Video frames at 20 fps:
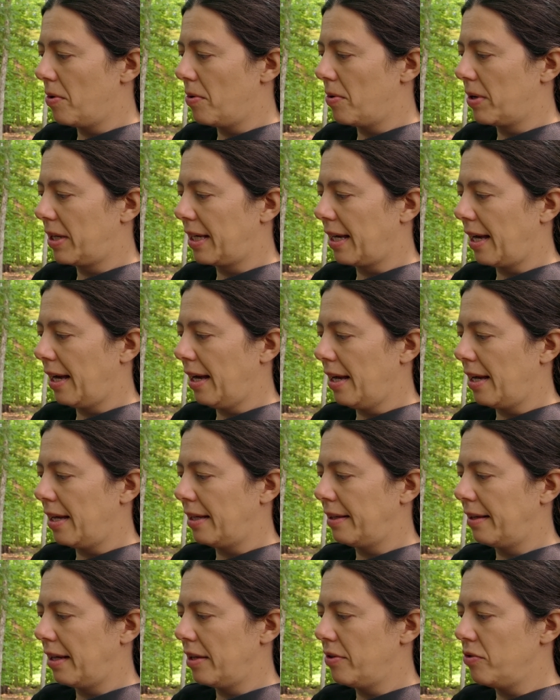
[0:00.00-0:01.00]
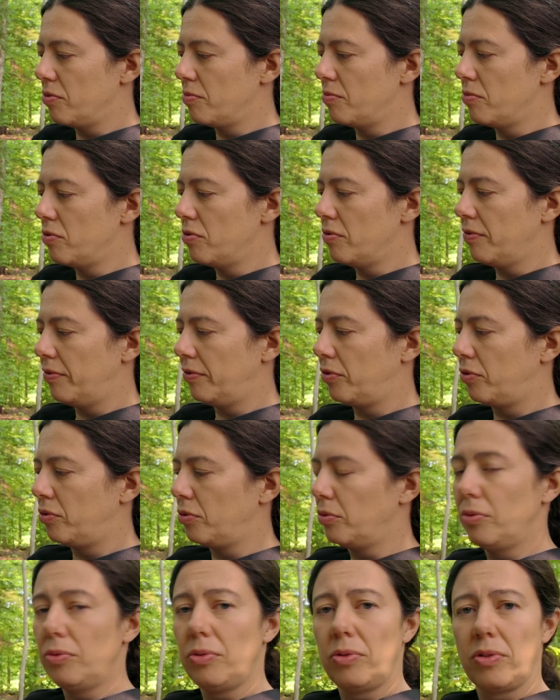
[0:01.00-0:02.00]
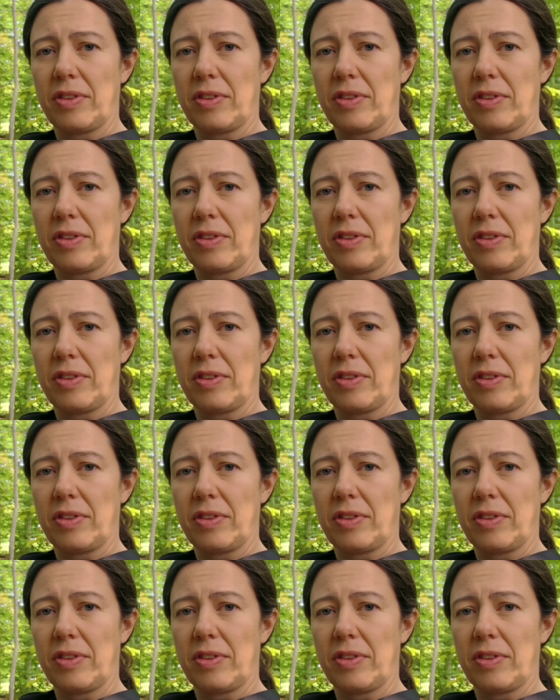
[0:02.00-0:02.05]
OK and then you move to